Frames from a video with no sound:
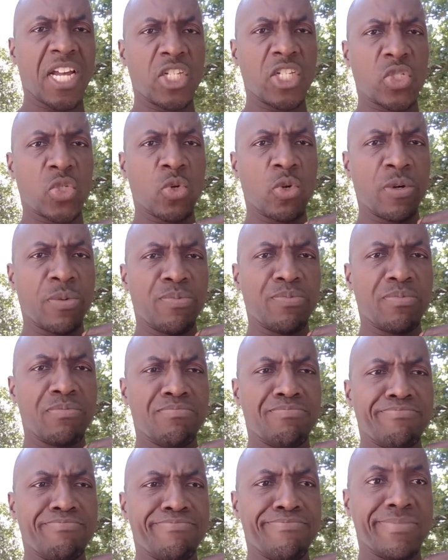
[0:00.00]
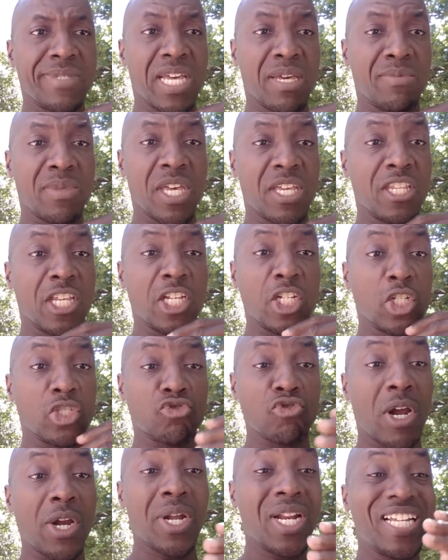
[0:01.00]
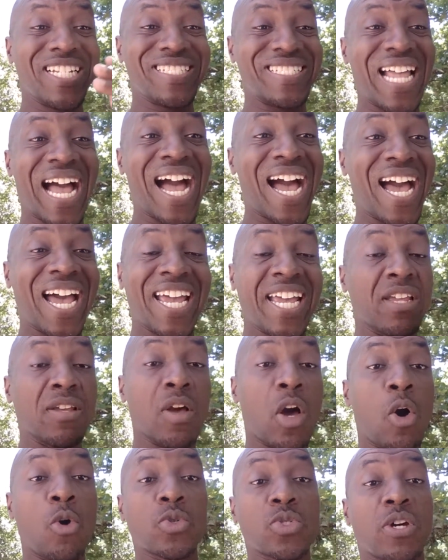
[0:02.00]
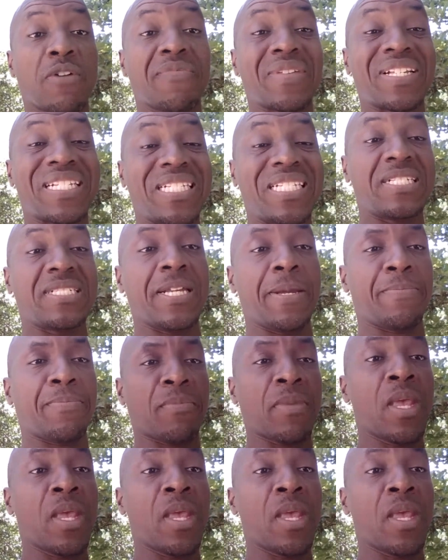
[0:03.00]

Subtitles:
So they just gradually die out of the system.